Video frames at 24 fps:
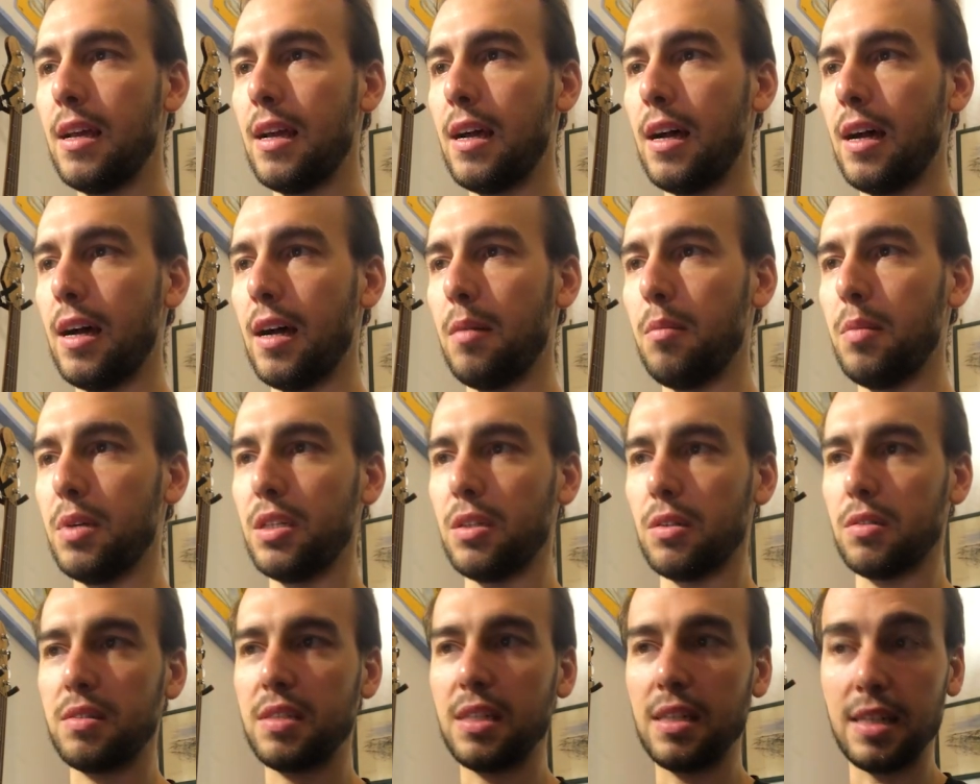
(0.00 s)
But
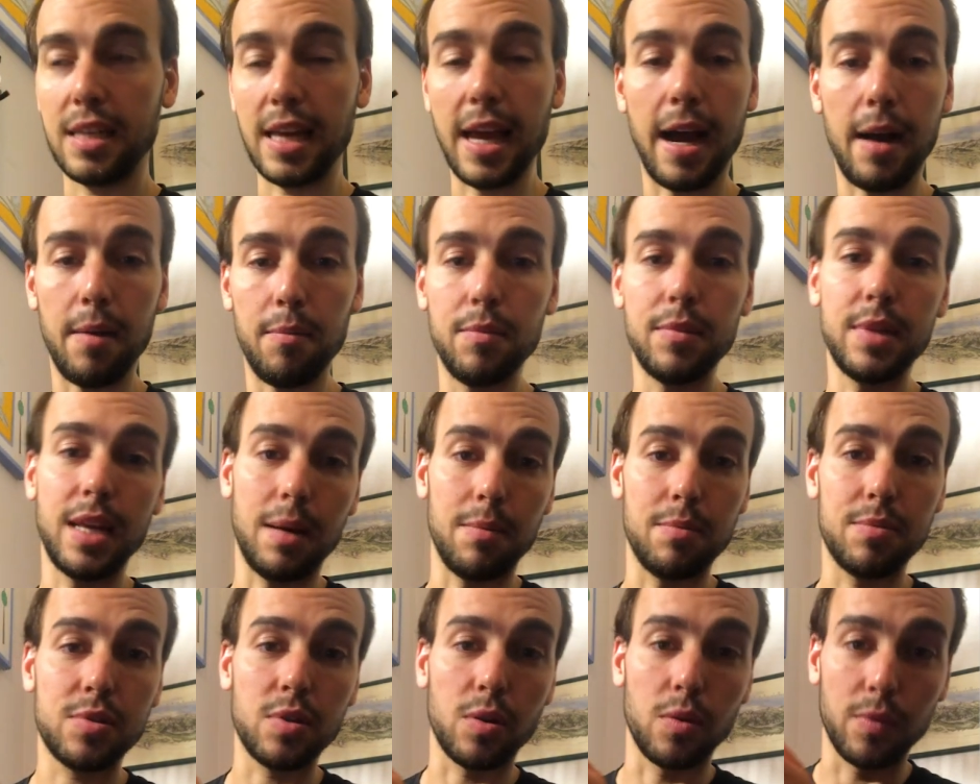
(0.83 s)
you'll see, yeah.
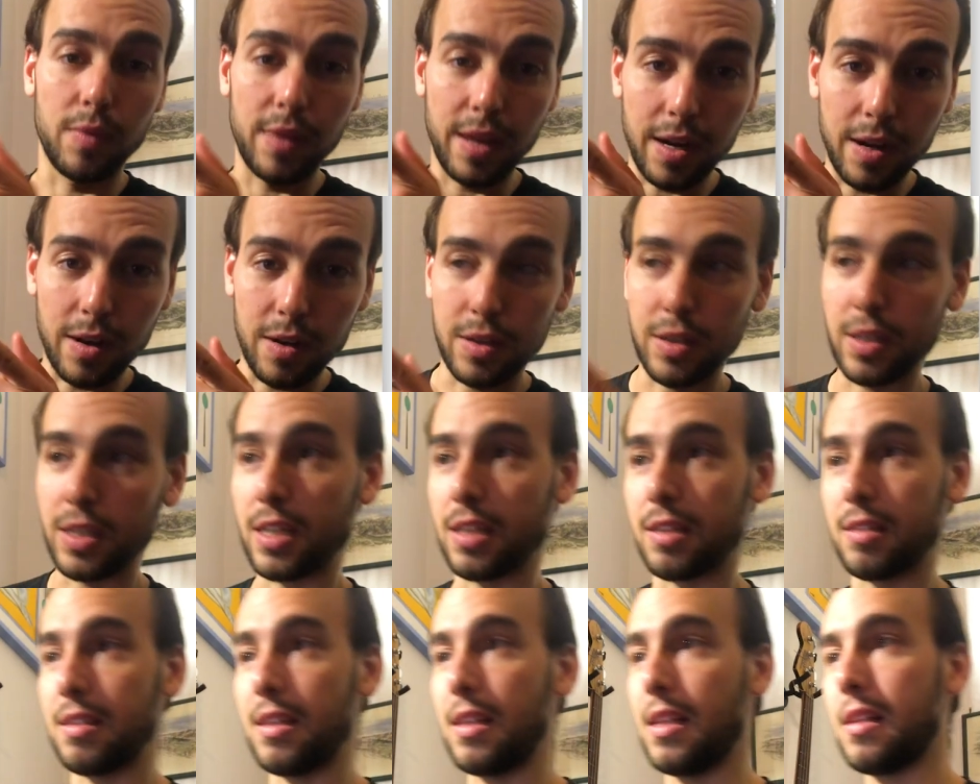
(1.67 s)
So there you
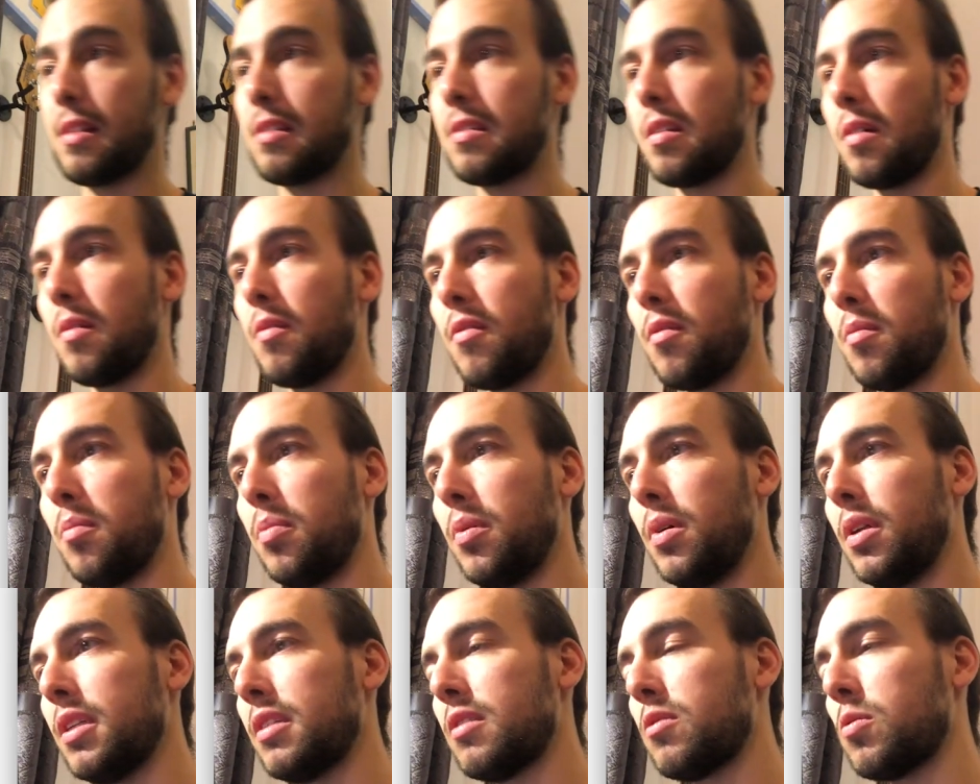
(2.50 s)
can see that some of the
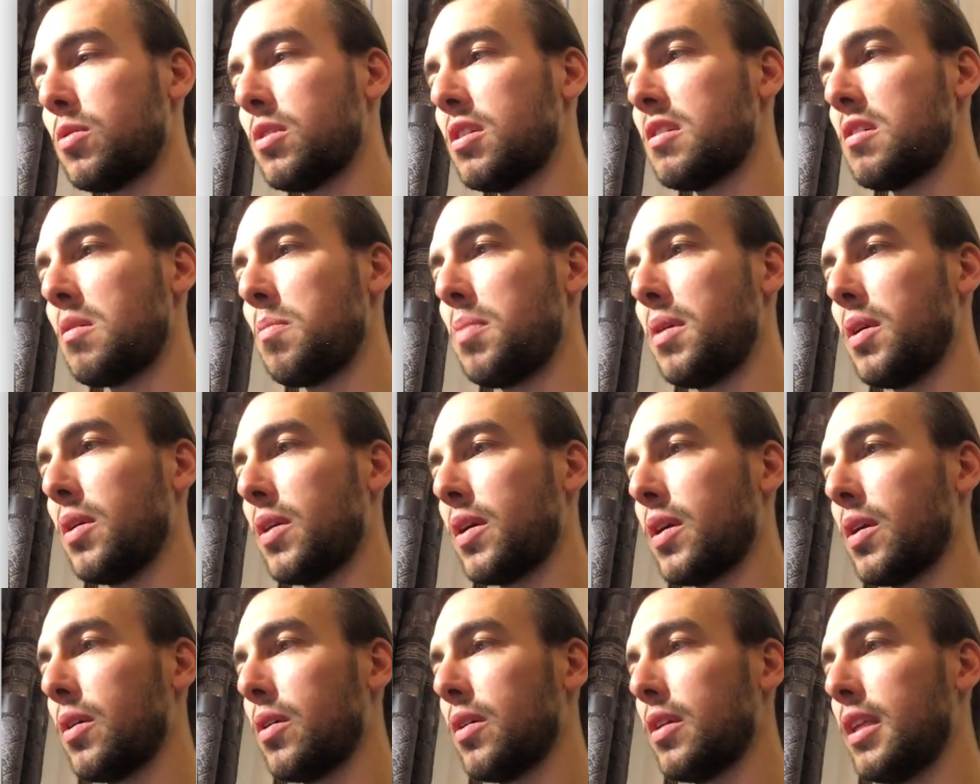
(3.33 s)
bullets were
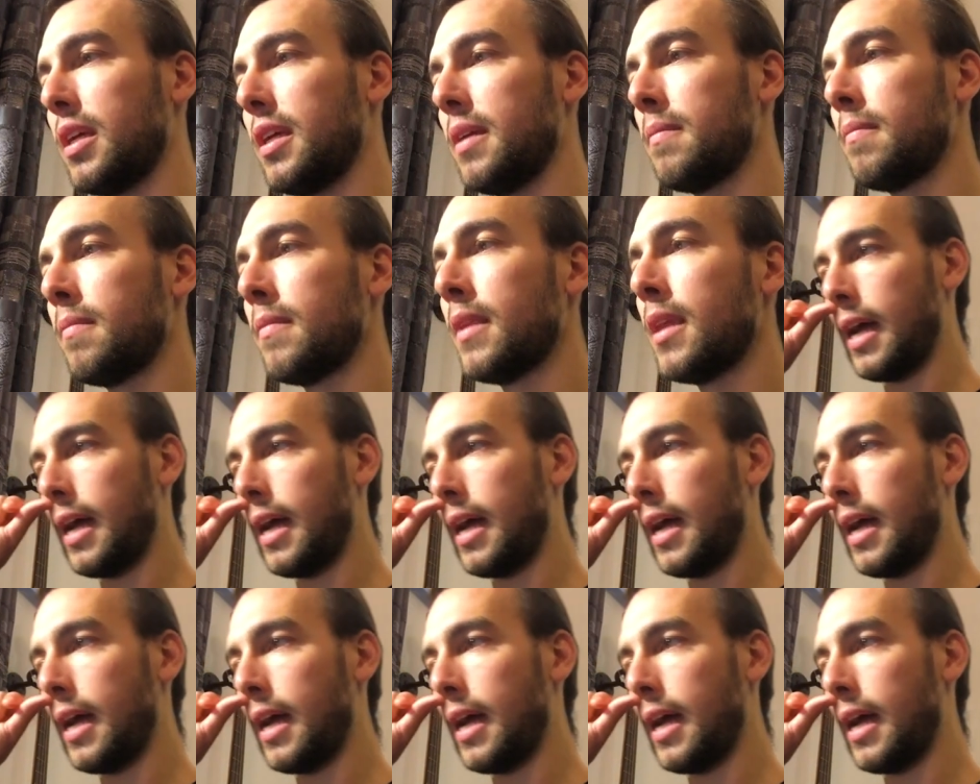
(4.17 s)
disappearing early.